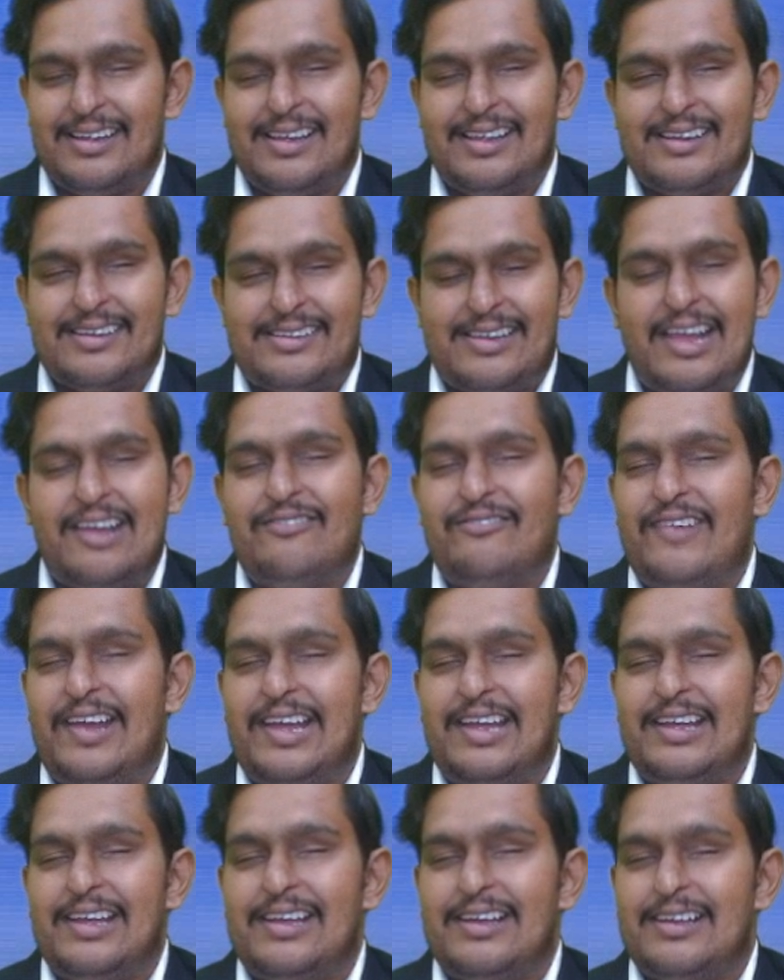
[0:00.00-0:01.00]
Same
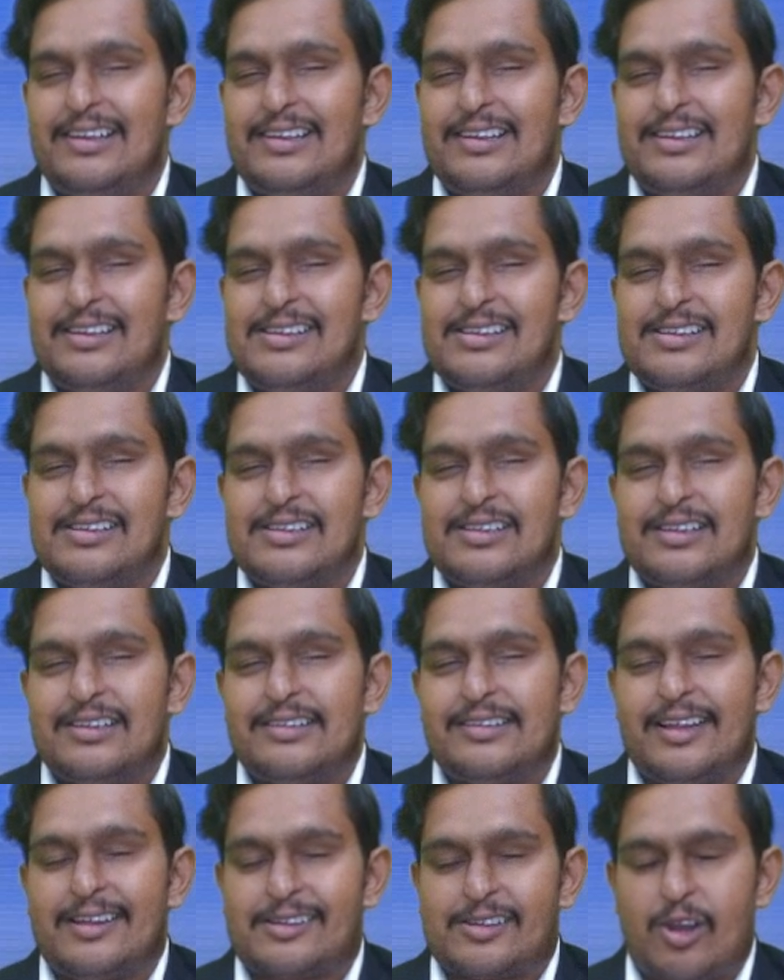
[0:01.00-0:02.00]
way,
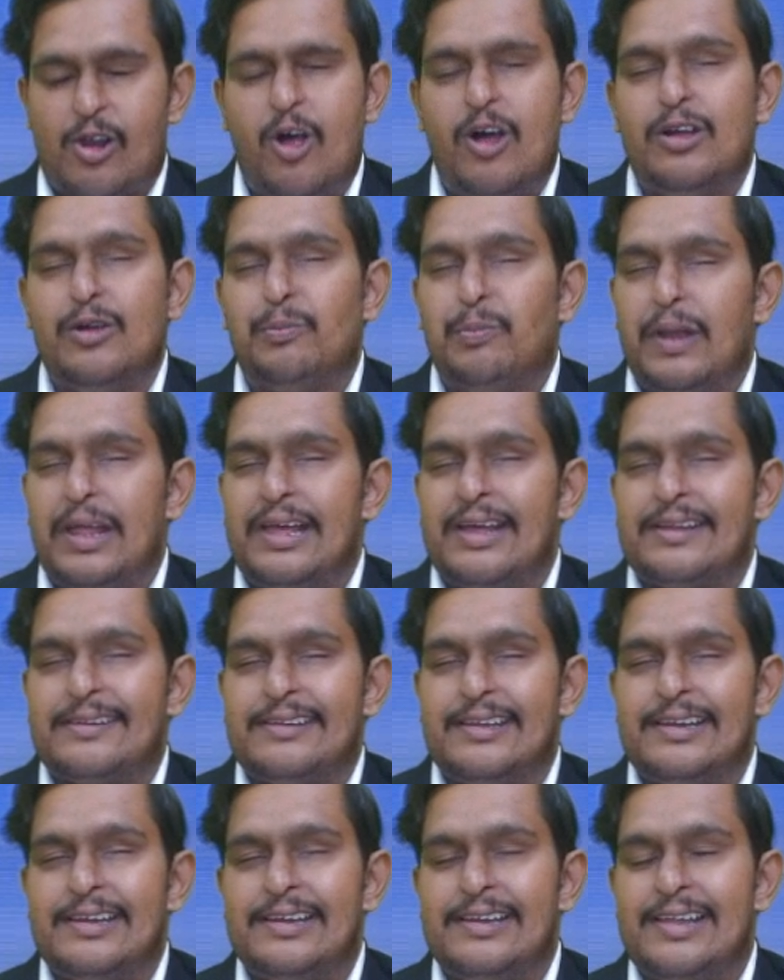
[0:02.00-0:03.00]
the strong players
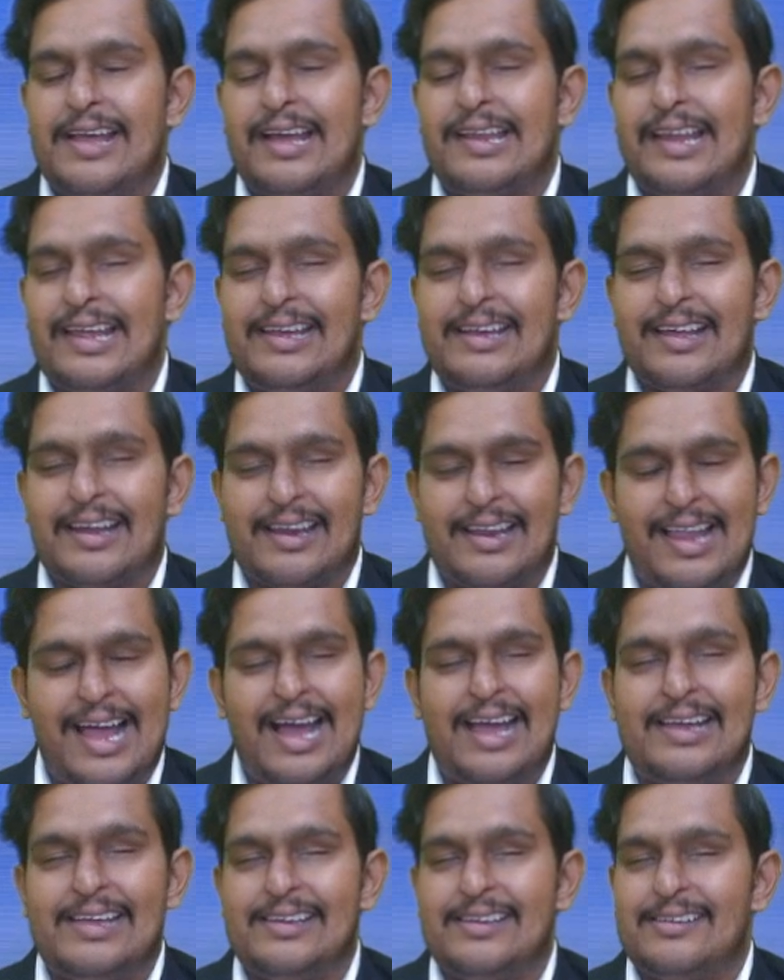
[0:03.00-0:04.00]
in India like
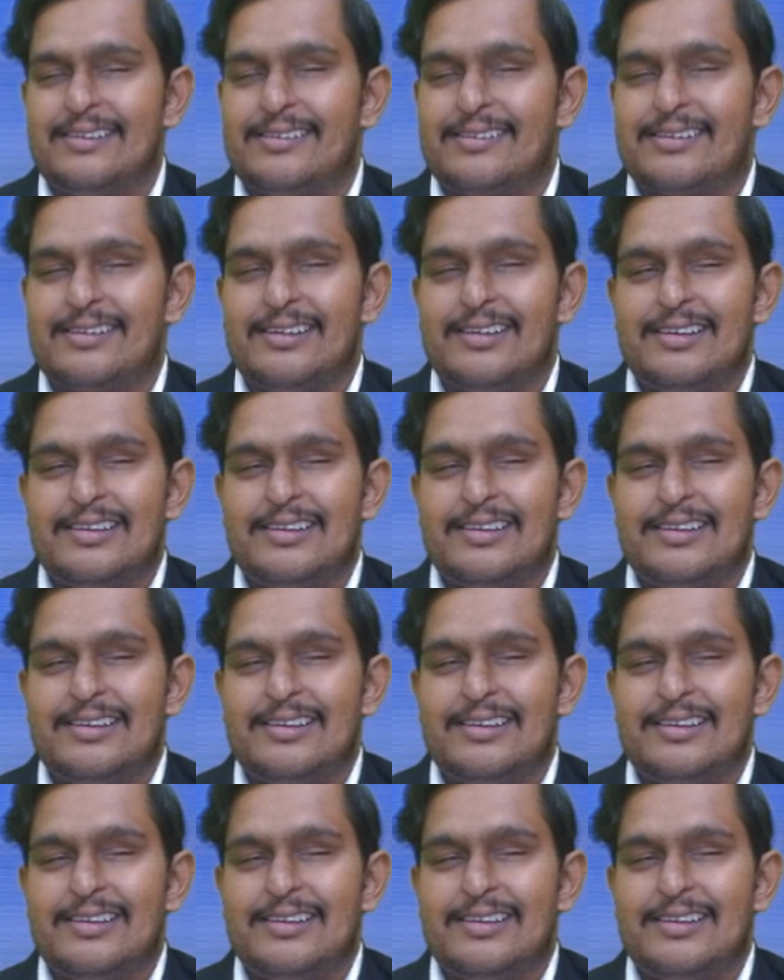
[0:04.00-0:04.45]
Reliance,